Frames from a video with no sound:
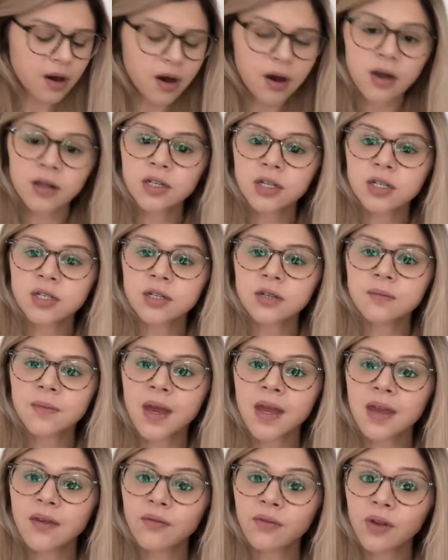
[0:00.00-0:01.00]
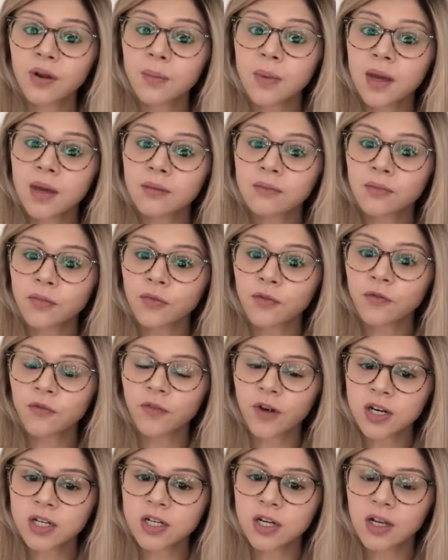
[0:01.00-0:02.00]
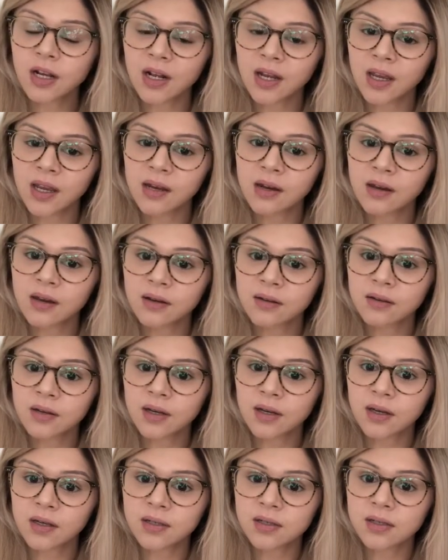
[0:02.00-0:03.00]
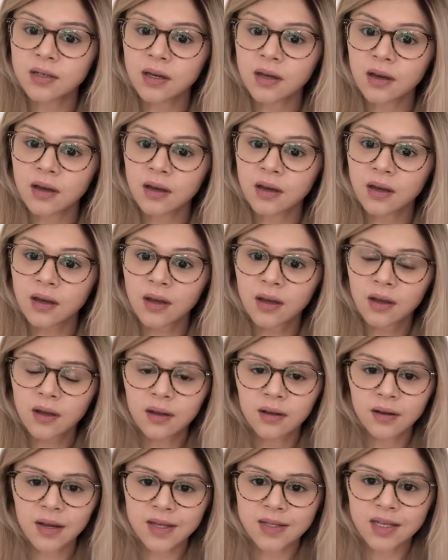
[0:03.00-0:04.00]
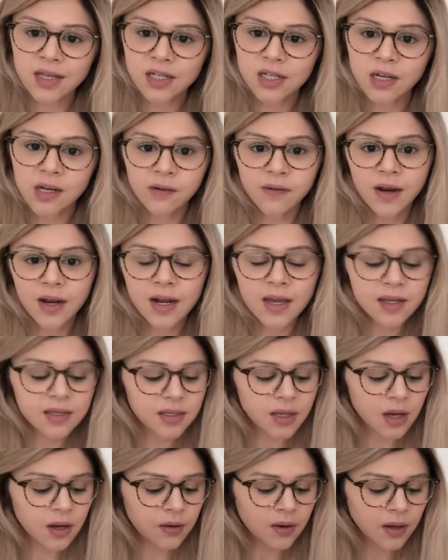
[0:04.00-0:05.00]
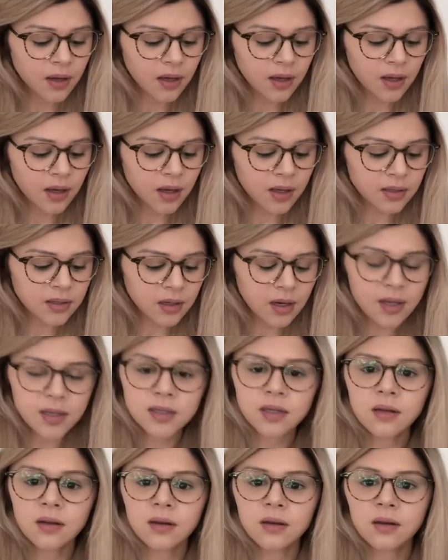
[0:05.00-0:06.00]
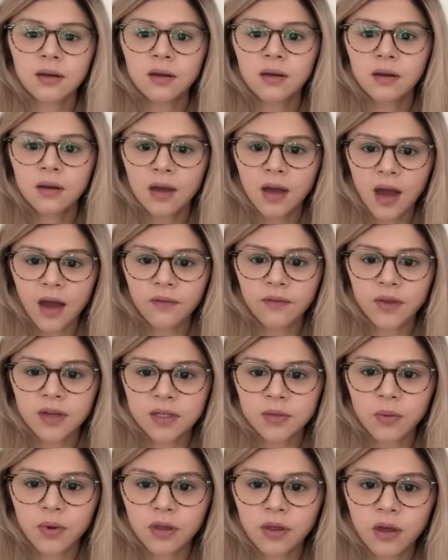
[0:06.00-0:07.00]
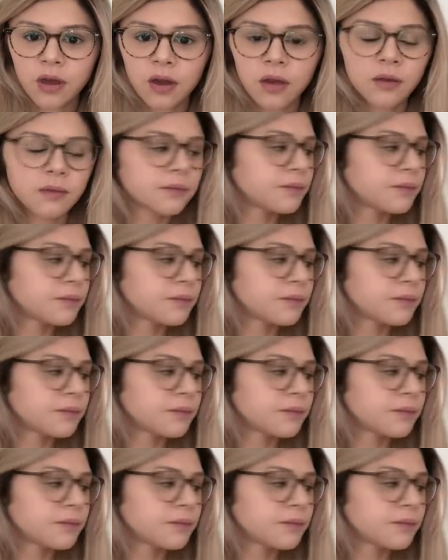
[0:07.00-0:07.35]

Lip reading: just to make it feel a bit more fresher, cleaner, and less itchy, really. So it's nice to have this with you.